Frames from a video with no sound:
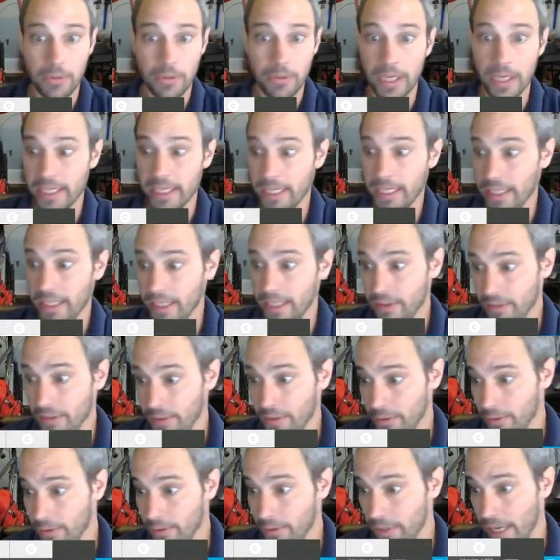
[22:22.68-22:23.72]
We're not getting
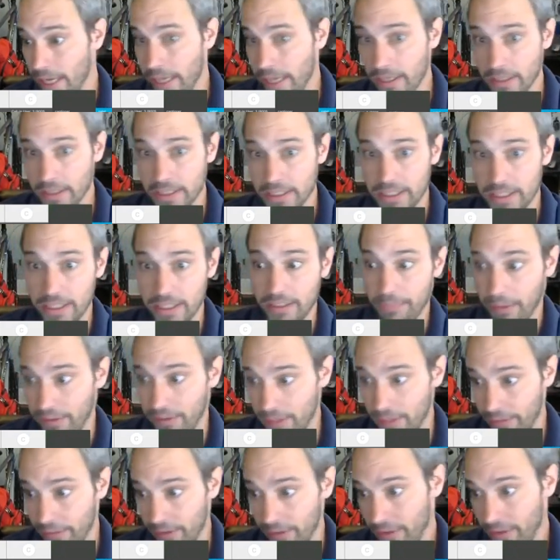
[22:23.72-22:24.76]
into the energy
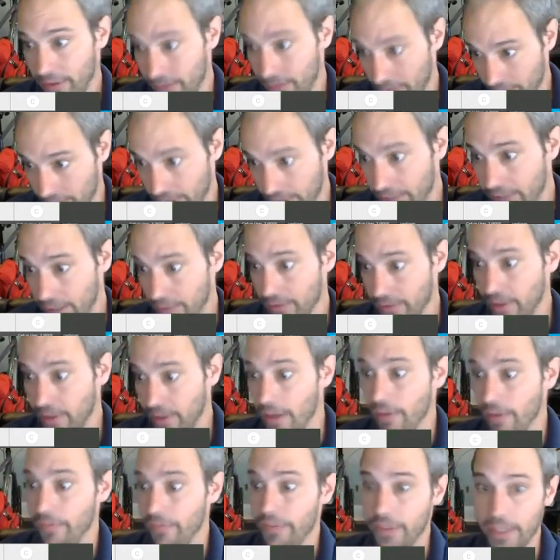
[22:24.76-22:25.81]
specific details
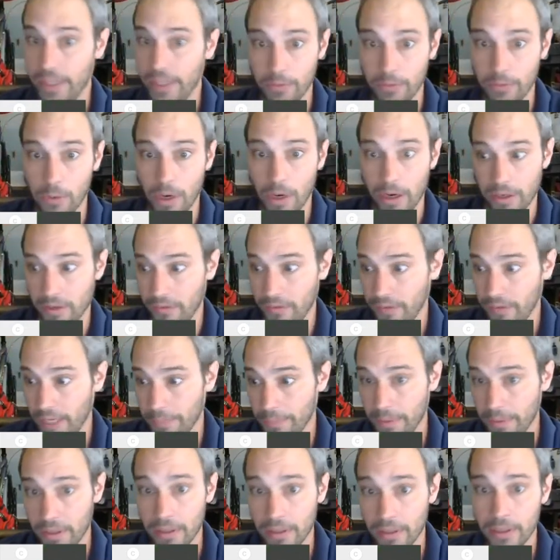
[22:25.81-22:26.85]
of the water and
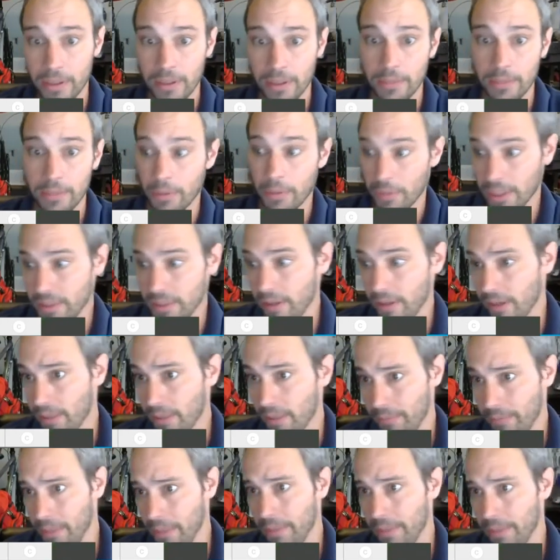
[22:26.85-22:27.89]
vapor, but we're going to talk
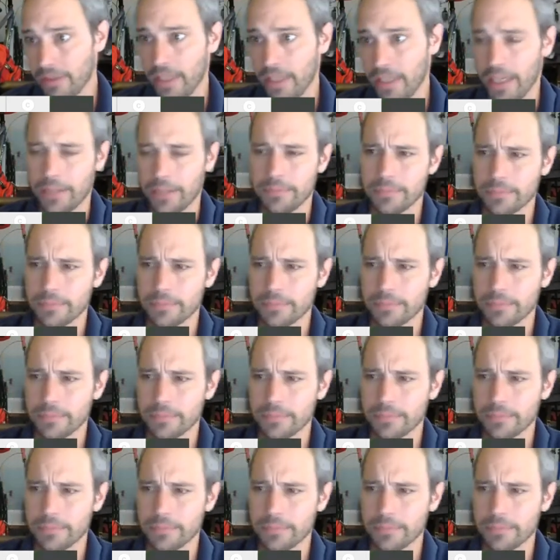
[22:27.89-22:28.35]
a bit about that.